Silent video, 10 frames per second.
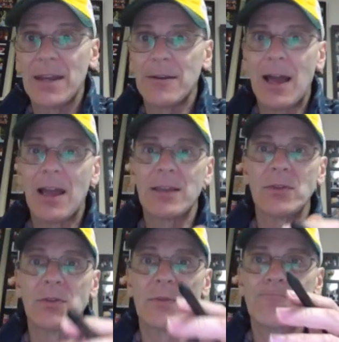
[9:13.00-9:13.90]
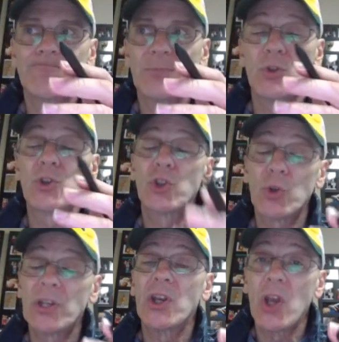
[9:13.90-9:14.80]
And you
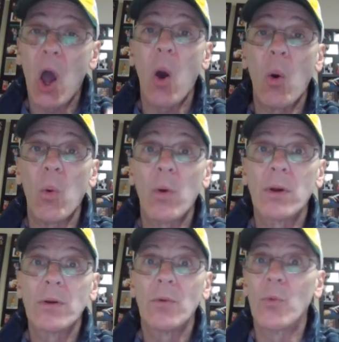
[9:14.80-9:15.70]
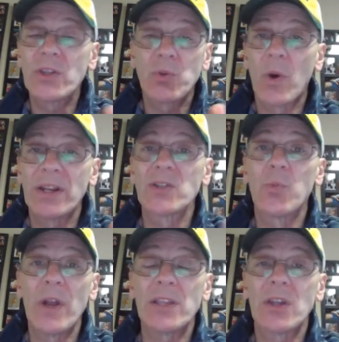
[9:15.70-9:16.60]
should know which one is
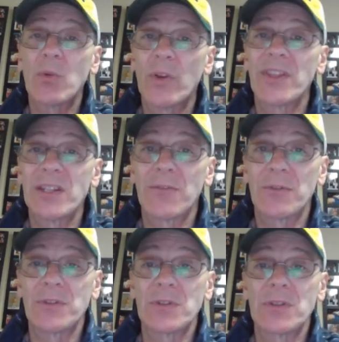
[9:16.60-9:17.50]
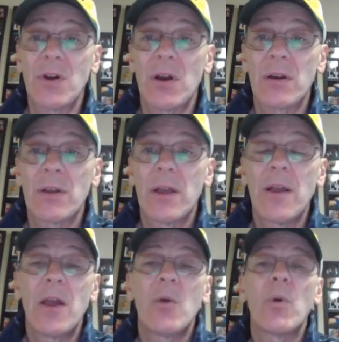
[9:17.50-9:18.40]
which and what the differences are.
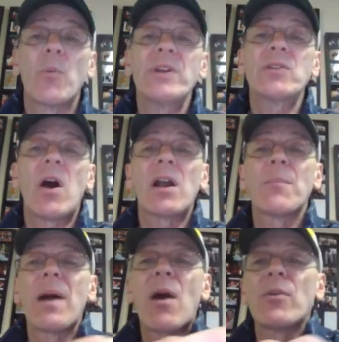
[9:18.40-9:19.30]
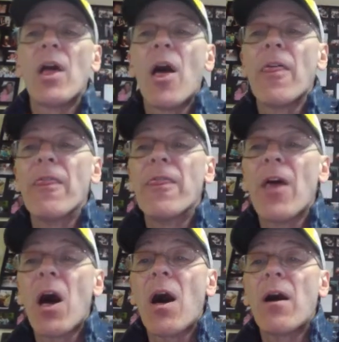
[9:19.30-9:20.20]
When we talk about
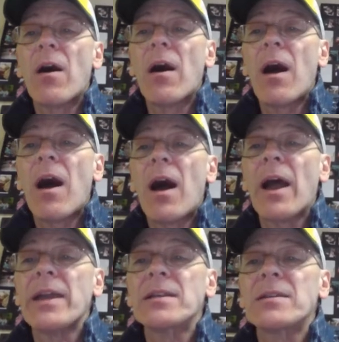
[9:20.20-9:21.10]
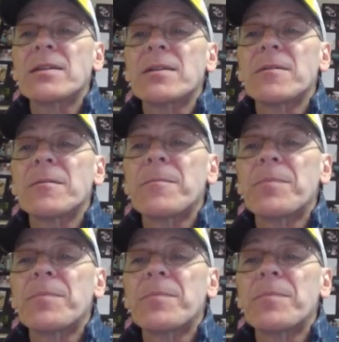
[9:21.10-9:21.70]
the height